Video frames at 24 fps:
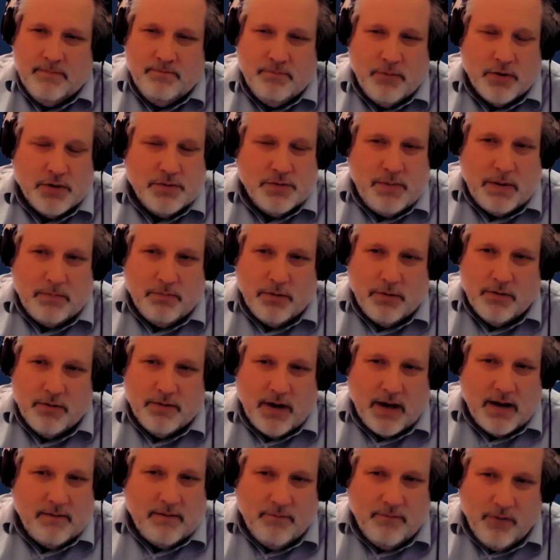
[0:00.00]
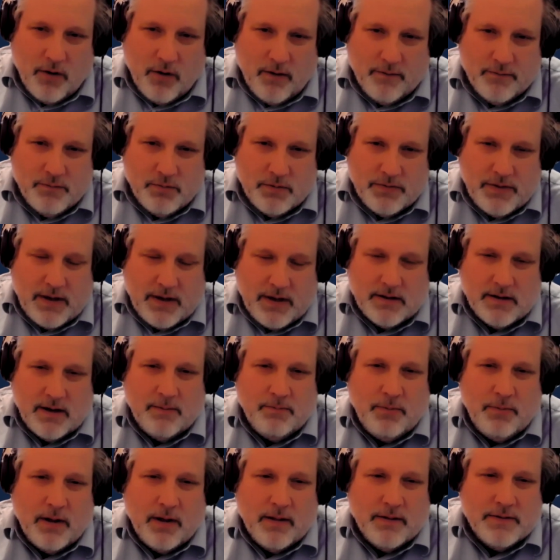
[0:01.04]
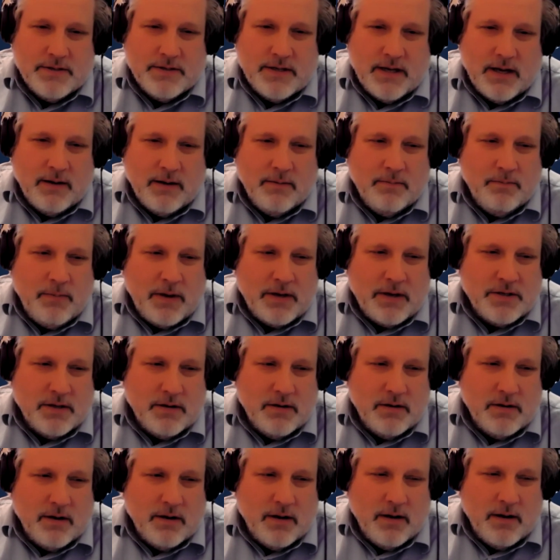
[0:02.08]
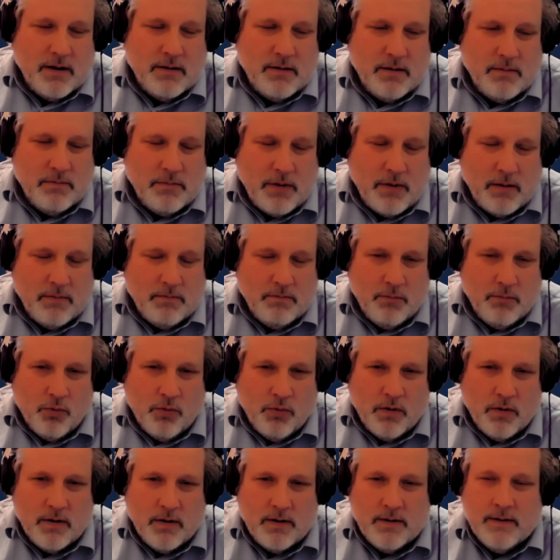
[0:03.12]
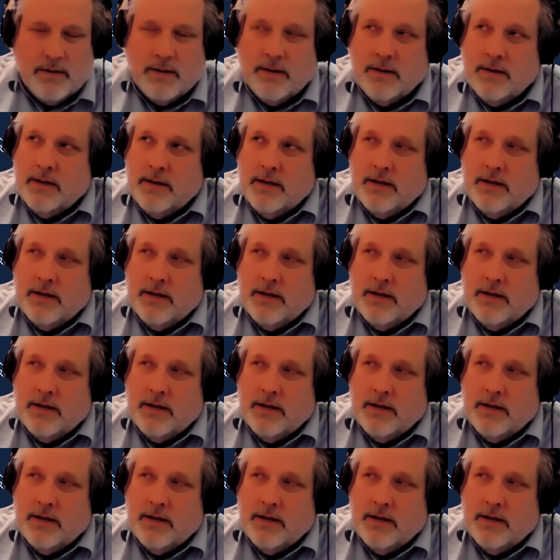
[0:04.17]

Most people are not involved with that kind of policy, and it makes it uh, more